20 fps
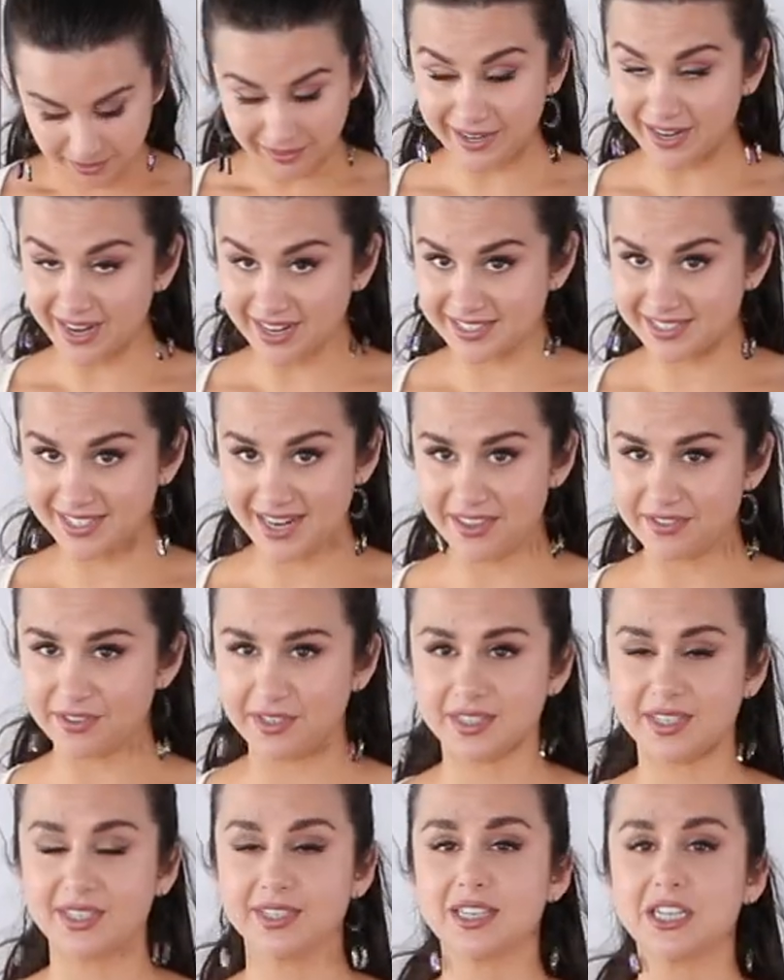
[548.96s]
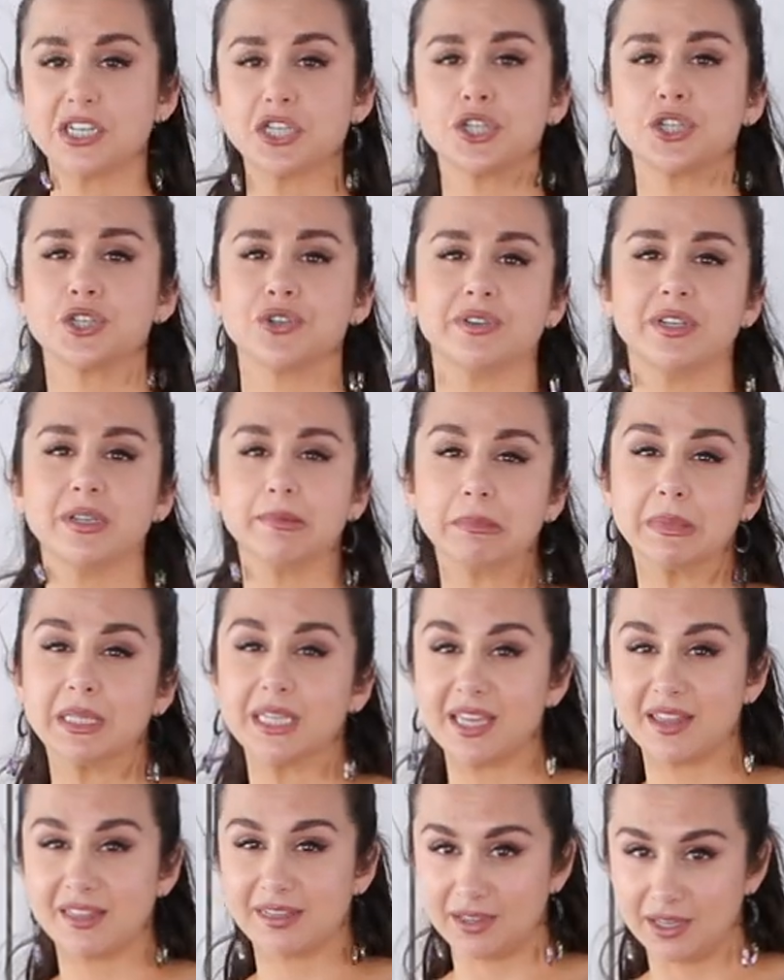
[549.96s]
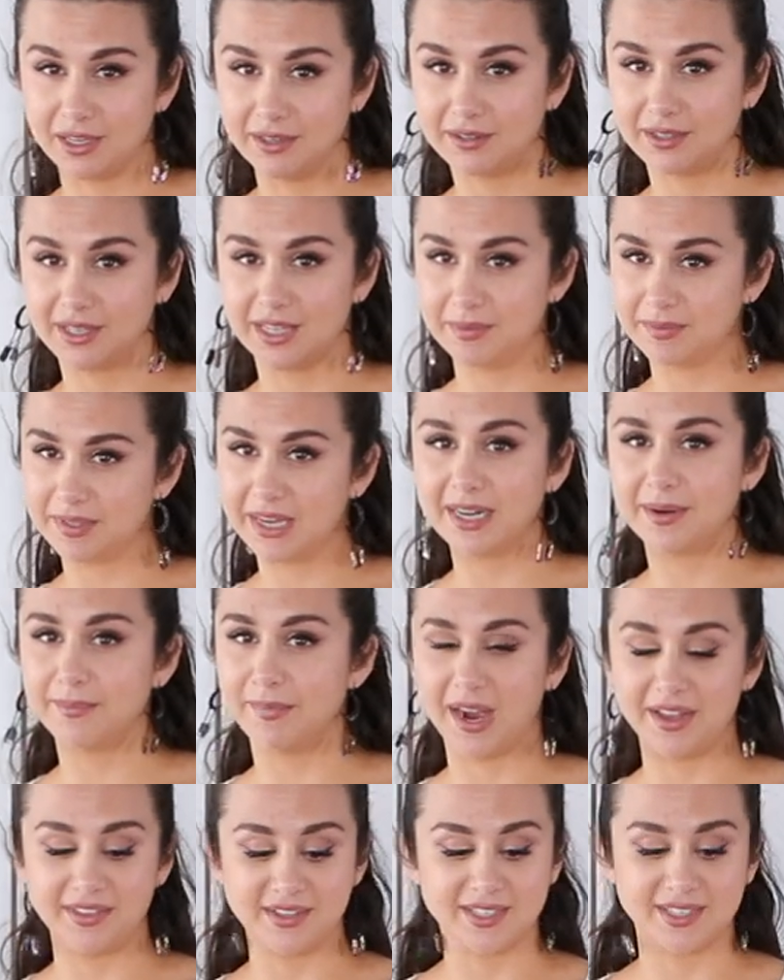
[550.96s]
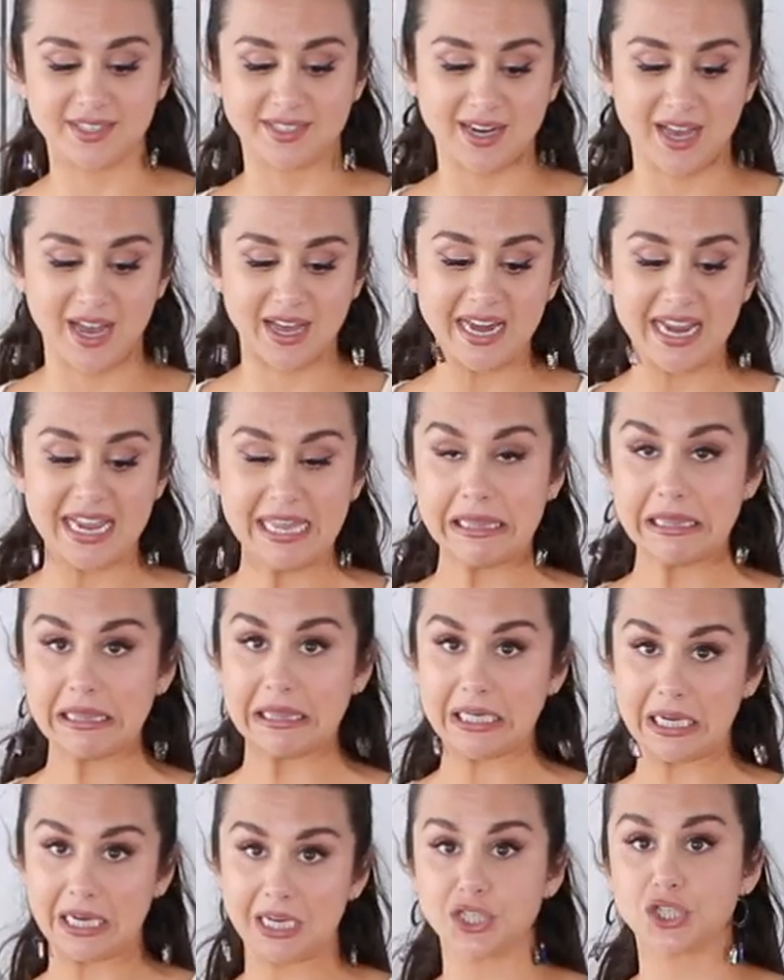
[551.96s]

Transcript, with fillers: like I said, this is extremely thin. Keep that in mind. This is not a thick